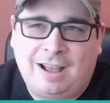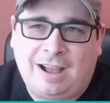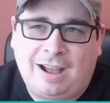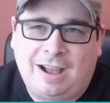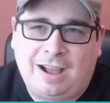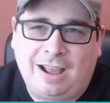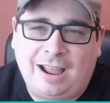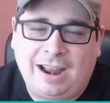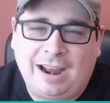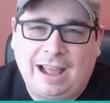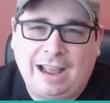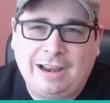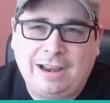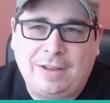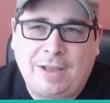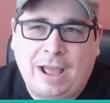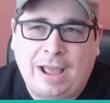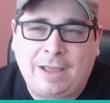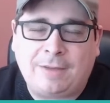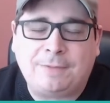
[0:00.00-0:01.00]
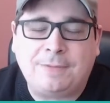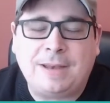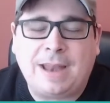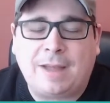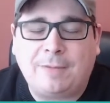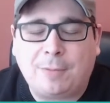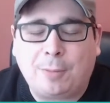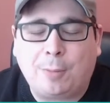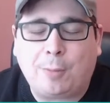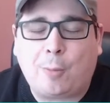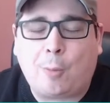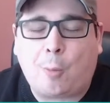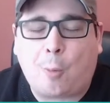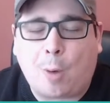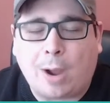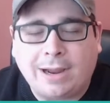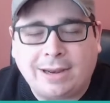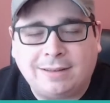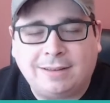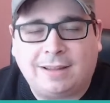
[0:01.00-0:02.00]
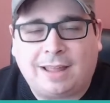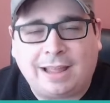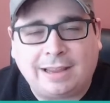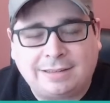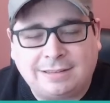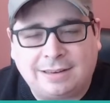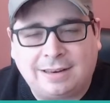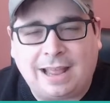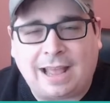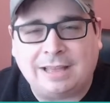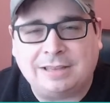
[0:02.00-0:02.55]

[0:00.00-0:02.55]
Uh, and I, I have never quite liked it